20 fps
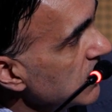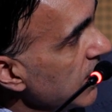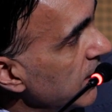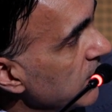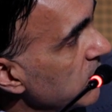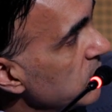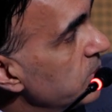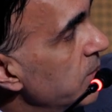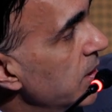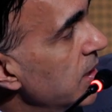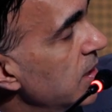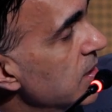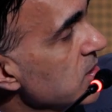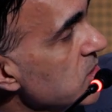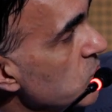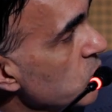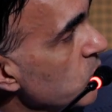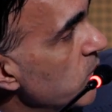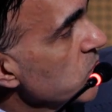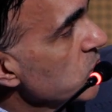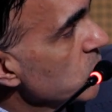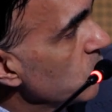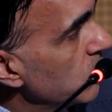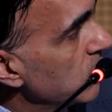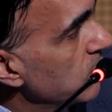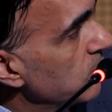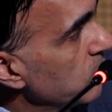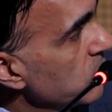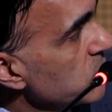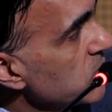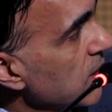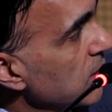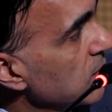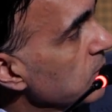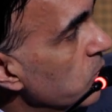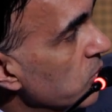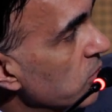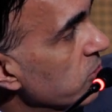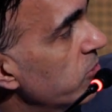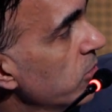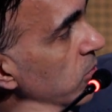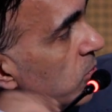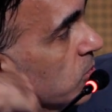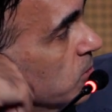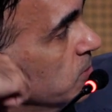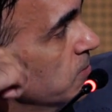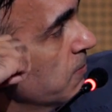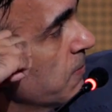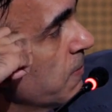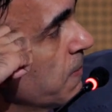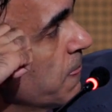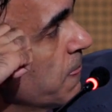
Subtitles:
a standard, but in a situation with a standard monofocal?